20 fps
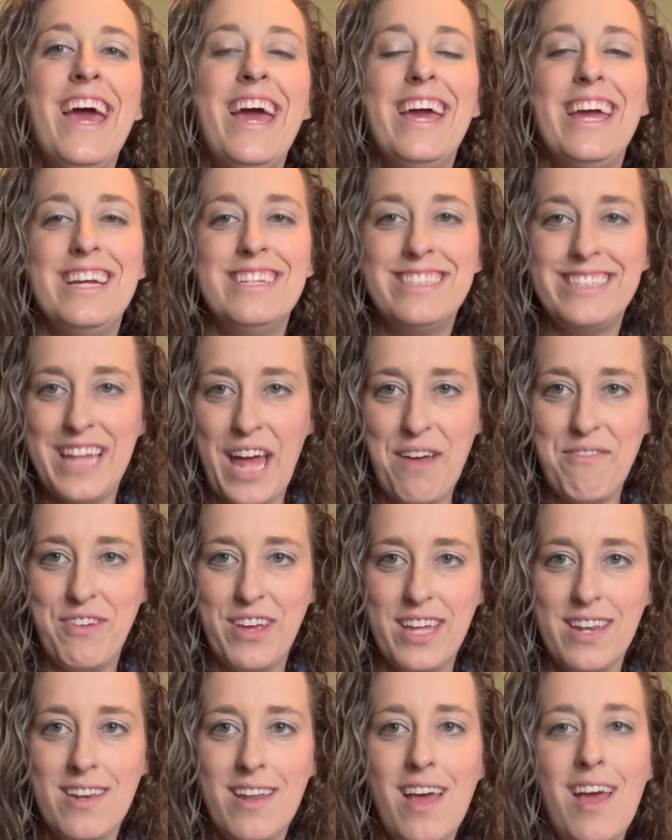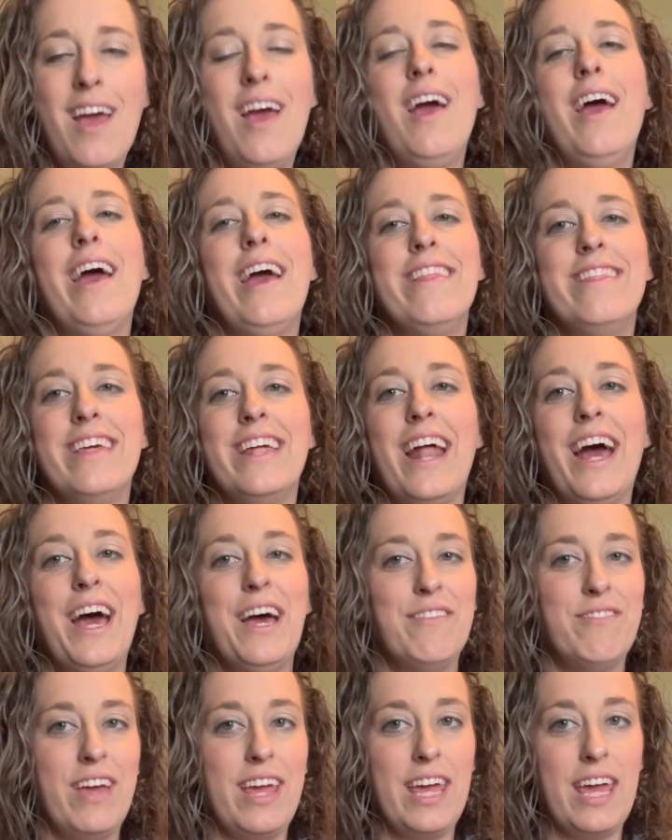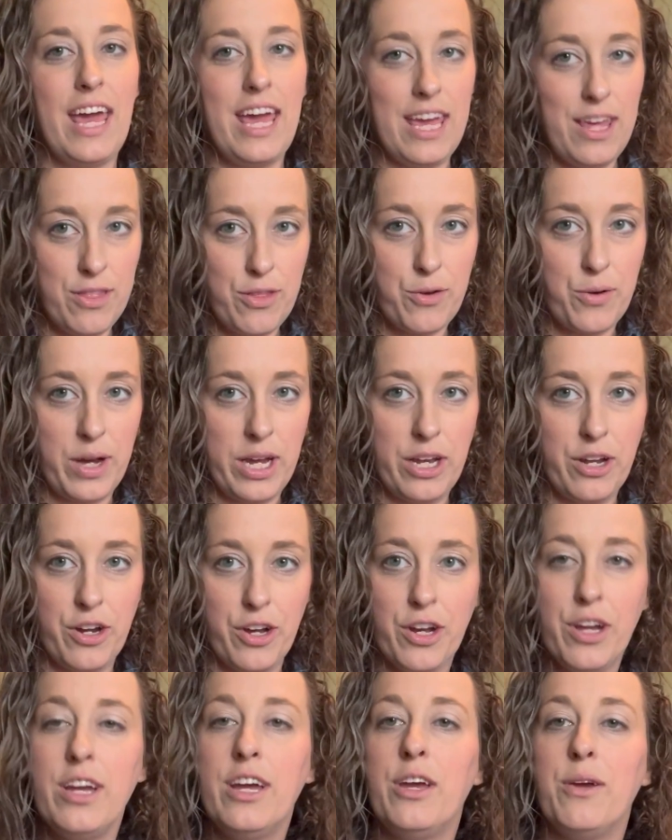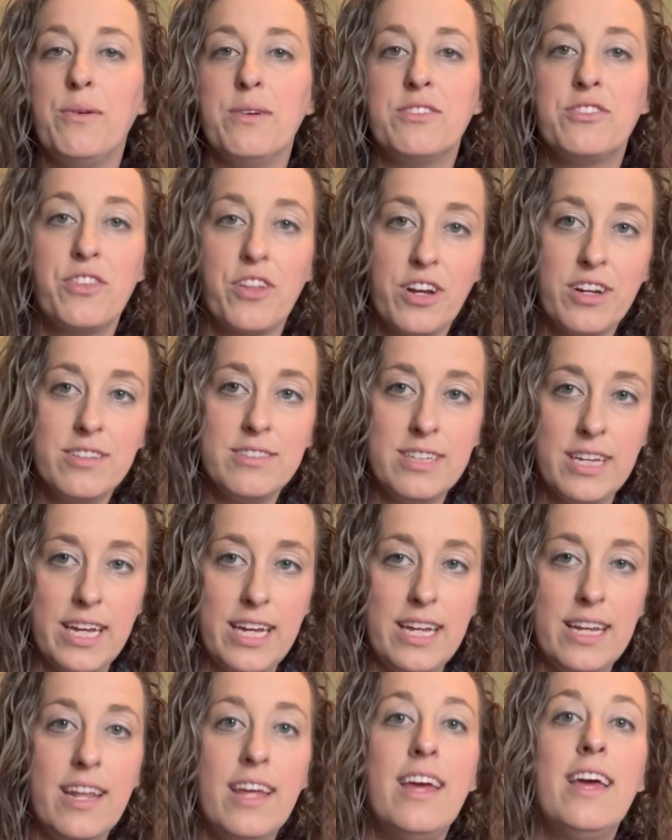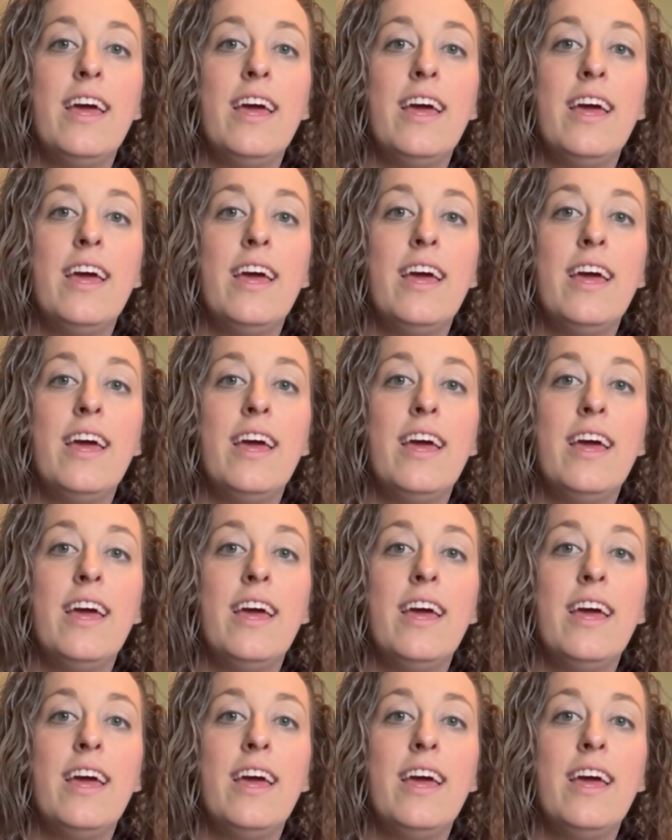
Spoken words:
he's 7, and then I have a 8th grader who is 13,